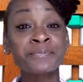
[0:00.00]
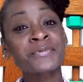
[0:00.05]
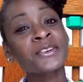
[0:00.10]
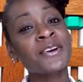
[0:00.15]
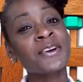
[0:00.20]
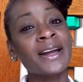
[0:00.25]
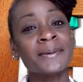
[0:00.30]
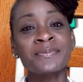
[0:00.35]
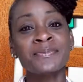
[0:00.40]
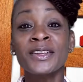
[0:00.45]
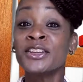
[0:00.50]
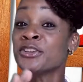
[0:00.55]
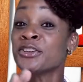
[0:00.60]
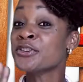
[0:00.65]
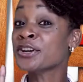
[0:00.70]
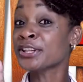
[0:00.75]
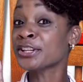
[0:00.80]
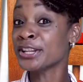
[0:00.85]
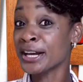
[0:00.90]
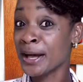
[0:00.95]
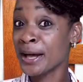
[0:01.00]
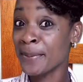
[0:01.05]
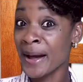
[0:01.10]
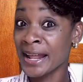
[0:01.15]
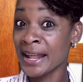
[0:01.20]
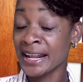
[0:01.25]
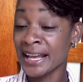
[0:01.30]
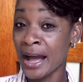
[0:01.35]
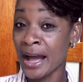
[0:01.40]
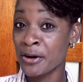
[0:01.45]
Right. You can look up
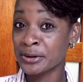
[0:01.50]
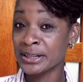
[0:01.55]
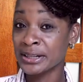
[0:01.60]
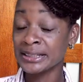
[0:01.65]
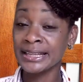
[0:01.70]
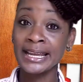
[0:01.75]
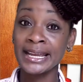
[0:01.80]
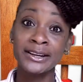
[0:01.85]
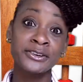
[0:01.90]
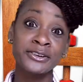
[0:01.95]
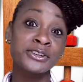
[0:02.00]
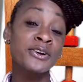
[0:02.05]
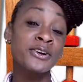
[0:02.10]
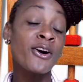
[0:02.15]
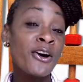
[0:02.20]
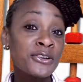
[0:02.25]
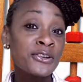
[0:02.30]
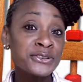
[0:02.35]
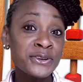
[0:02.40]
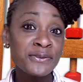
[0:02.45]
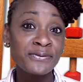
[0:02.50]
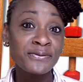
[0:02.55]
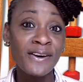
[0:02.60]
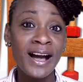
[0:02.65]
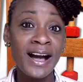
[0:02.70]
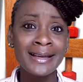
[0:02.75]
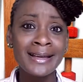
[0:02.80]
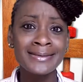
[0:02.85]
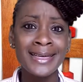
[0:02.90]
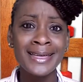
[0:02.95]
Anacaona later. You'll also
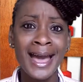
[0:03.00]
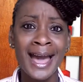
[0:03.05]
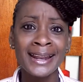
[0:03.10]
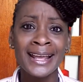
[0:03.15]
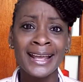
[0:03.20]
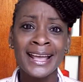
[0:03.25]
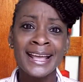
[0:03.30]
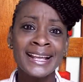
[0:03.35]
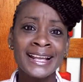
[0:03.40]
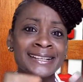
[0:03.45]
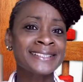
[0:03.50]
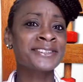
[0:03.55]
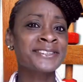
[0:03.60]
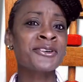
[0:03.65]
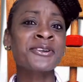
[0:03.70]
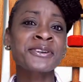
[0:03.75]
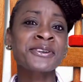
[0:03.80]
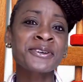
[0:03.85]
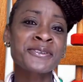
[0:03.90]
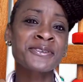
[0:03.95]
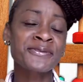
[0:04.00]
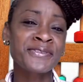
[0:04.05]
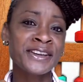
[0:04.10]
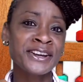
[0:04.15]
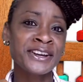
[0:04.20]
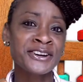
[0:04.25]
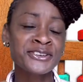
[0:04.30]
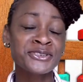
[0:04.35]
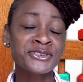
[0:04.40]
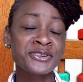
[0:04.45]
find that historical
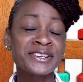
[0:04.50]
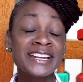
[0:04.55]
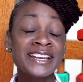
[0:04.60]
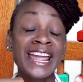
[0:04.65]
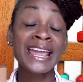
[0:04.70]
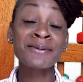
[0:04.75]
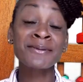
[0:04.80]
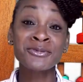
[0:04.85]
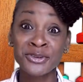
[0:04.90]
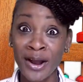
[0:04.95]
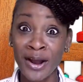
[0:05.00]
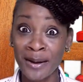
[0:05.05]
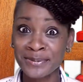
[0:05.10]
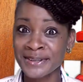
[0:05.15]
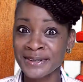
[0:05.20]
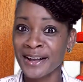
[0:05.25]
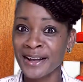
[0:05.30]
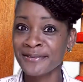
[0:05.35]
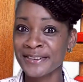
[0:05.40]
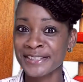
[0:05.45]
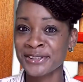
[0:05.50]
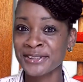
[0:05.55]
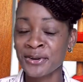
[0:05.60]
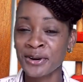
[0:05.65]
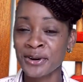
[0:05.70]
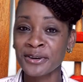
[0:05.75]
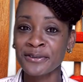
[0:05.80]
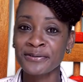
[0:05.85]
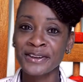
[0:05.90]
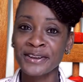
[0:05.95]
figures or name drops of
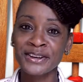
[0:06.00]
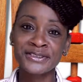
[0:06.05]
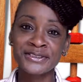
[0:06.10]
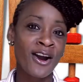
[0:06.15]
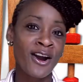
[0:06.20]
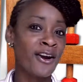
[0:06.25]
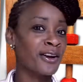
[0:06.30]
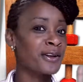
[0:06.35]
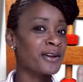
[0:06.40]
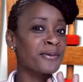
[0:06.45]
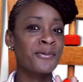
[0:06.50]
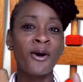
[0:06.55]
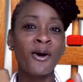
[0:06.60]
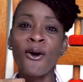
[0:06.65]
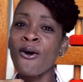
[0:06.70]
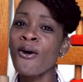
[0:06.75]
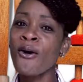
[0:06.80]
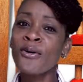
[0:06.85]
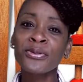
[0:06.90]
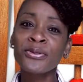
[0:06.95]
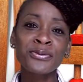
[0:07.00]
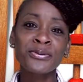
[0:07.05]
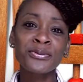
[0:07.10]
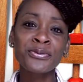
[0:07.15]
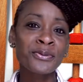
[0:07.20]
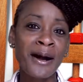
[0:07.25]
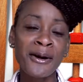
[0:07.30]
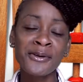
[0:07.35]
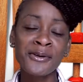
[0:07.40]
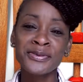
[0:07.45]
historical figures are all
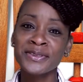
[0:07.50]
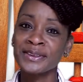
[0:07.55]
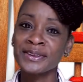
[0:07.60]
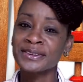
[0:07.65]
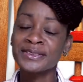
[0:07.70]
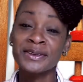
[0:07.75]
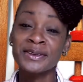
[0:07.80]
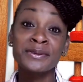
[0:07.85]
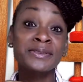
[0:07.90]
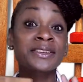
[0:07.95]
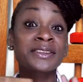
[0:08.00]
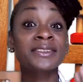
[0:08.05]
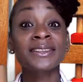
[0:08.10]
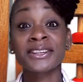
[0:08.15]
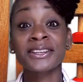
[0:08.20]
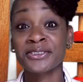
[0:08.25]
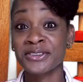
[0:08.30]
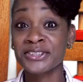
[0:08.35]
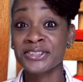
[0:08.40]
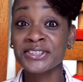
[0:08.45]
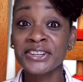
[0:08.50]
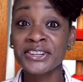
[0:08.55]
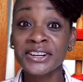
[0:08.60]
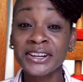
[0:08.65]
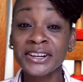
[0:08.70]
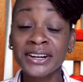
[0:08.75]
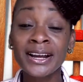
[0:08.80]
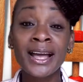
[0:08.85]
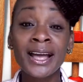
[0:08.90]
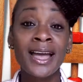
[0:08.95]
throughout the
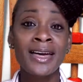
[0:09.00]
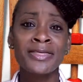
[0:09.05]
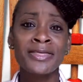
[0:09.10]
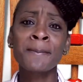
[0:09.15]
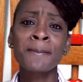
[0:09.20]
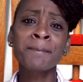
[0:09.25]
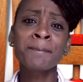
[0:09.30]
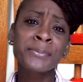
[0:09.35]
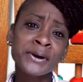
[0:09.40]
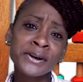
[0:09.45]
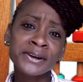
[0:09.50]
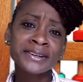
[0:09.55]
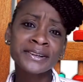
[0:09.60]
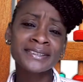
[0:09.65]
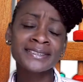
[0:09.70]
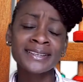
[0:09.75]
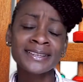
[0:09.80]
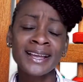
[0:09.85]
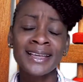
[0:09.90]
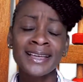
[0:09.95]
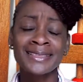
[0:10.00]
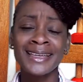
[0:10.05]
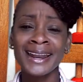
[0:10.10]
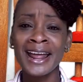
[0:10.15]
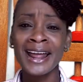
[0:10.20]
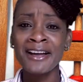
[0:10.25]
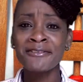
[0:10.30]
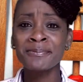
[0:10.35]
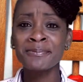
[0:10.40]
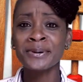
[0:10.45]
literature, the books that
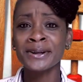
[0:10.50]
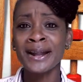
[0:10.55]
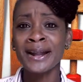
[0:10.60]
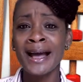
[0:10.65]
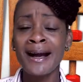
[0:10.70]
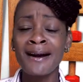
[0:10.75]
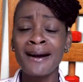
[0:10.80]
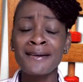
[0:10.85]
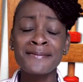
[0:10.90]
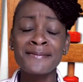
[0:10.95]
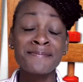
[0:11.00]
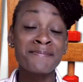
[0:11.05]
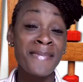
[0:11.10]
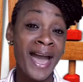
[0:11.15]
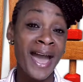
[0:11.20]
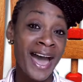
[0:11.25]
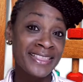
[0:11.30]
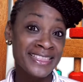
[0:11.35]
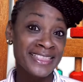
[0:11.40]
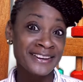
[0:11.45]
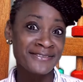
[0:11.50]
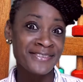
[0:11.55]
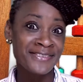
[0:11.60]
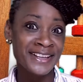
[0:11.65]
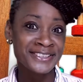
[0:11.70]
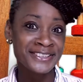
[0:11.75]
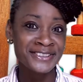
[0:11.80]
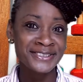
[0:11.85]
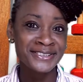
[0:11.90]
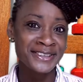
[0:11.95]
I've put out, Math
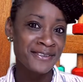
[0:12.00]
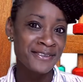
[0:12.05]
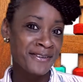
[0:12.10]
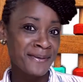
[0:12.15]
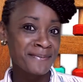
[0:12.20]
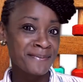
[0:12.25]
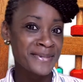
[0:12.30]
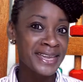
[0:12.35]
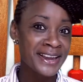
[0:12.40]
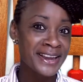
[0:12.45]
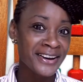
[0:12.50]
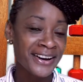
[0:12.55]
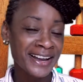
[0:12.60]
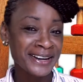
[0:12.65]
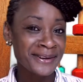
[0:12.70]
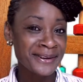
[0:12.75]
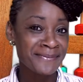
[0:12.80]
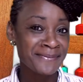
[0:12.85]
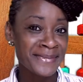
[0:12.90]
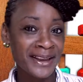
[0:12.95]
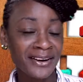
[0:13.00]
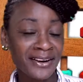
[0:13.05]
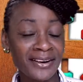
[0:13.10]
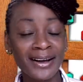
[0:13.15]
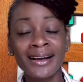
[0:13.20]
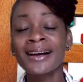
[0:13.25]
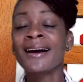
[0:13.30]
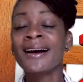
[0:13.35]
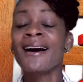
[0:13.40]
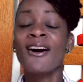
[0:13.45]
Adventures of Amir and Amira,
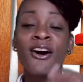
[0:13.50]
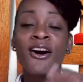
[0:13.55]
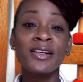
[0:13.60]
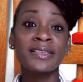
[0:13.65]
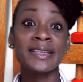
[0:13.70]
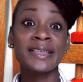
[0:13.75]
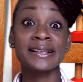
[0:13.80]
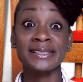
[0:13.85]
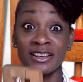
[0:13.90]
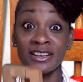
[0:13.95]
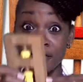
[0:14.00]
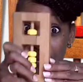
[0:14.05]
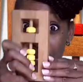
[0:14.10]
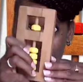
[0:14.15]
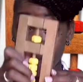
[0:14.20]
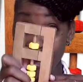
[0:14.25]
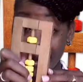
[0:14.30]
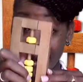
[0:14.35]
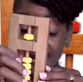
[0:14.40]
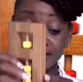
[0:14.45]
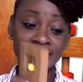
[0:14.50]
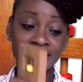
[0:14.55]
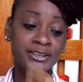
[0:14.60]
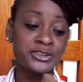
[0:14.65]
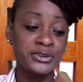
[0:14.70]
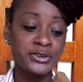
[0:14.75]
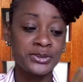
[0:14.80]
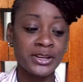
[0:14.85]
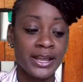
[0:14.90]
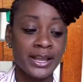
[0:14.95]
all that stuff. But back to the
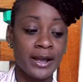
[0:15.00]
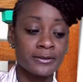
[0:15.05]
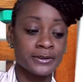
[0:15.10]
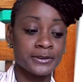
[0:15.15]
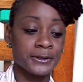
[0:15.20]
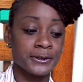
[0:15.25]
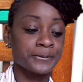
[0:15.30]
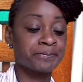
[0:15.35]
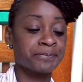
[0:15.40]
junior counter.